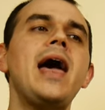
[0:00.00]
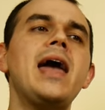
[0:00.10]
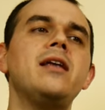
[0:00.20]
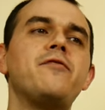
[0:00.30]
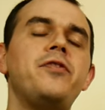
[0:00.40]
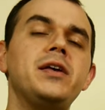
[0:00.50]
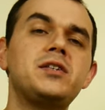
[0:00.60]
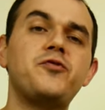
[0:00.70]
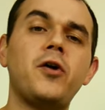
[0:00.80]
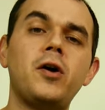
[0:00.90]
And if
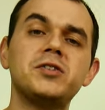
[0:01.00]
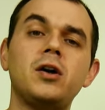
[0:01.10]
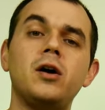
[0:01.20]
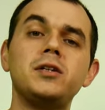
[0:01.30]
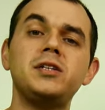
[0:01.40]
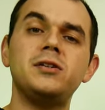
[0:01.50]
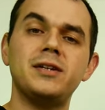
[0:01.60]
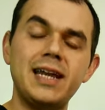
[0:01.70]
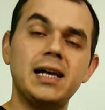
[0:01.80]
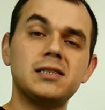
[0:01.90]
this falls onto
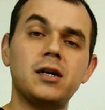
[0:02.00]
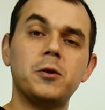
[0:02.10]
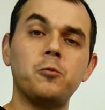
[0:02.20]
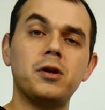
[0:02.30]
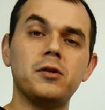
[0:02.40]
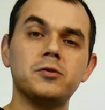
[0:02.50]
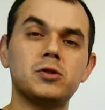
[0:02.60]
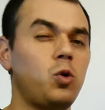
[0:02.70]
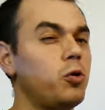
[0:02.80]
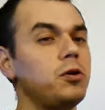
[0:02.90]
your desk onto one of those
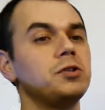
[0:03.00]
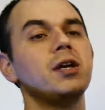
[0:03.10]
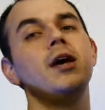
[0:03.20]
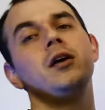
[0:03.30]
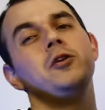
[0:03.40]
corners,